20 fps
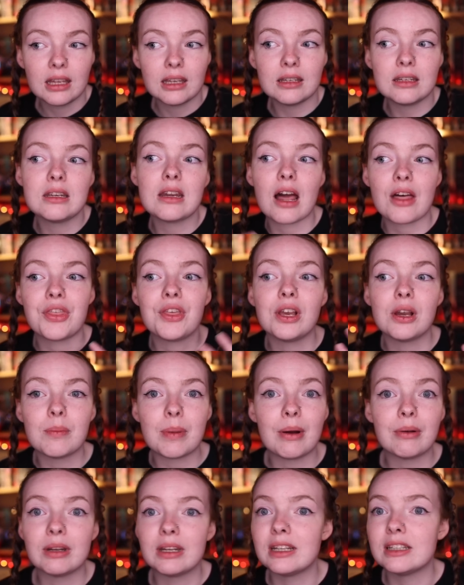nothing
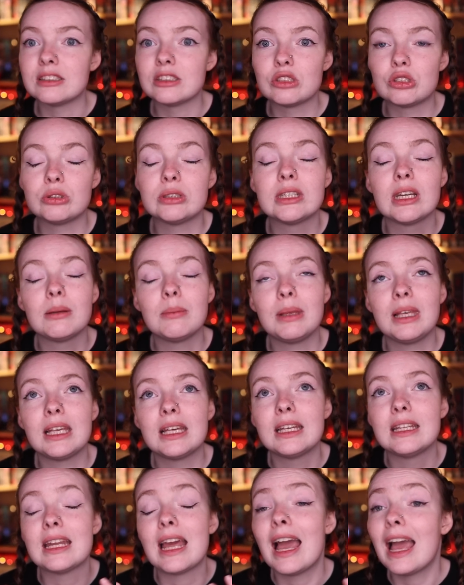about it is intriguing me
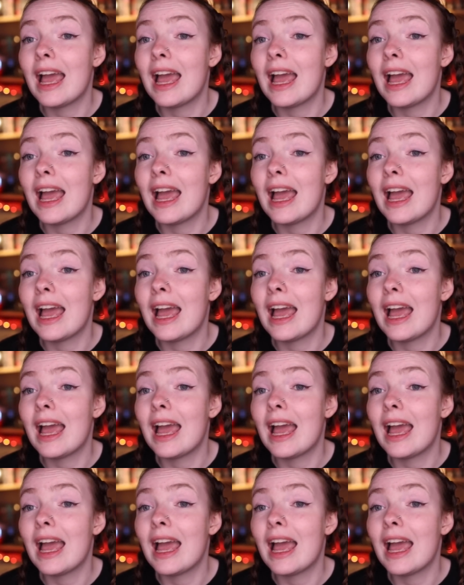in